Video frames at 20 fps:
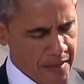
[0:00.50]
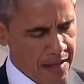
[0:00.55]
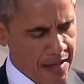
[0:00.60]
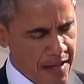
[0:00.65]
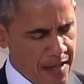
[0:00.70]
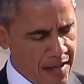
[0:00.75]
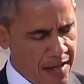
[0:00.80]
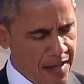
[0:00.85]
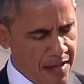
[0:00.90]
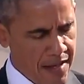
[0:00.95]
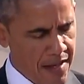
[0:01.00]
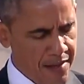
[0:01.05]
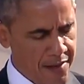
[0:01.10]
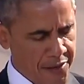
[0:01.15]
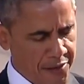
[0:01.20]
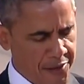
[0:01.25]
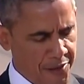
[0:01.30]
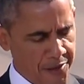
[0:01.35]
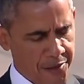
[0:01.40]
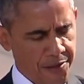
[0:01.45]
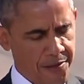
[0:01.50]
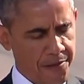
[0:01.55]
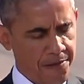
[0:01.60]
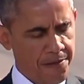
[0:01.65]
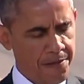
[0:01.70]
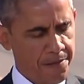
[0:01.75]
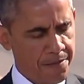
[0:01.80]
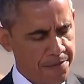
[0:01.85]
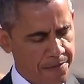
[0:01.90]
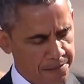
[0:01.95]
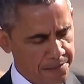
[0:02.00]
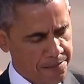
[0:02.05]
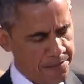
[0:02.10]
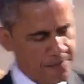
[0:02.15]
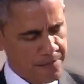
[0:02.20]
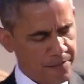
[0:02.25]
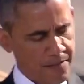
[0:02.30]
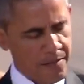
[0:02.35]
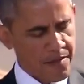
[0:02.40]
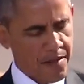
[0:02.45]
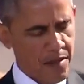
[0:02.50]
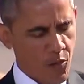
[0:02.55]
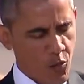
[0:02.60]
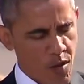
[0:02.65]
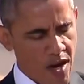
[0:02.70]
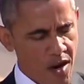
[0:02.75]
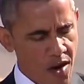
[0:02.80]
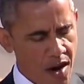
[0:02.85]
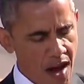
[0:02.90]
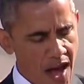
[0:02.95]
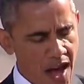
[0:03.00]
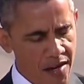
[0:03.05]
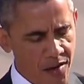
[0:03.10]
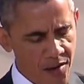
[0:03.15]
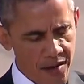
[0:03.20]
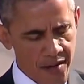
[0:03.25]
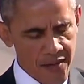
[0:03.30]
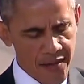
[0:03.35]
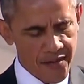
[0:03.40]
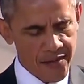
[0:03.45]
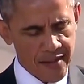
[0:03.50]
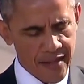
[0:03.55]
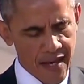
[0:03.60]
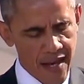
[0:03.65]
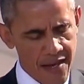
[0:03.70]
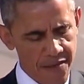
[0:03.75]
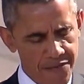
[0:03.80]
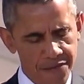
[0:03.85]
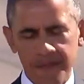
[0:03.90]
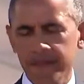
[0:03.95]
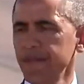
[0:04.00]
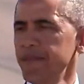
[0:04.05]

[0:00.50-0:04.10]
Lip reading: It is a rare honor in this life